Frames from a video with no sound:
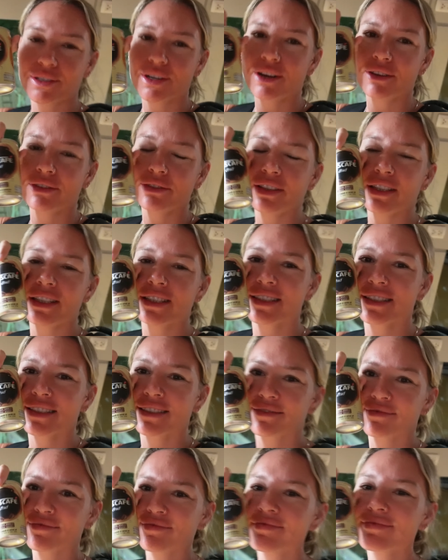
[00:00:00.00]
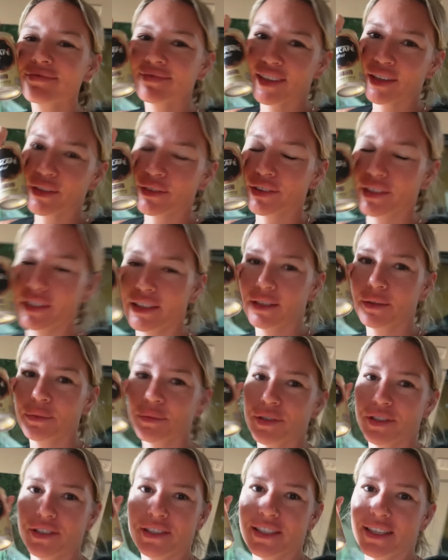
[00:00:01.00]
puppies. I really
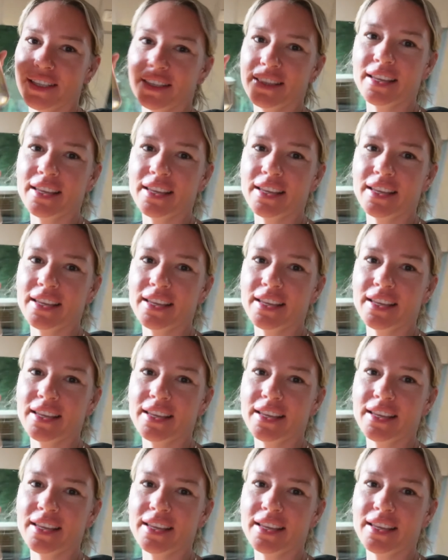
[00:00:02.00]
appreciate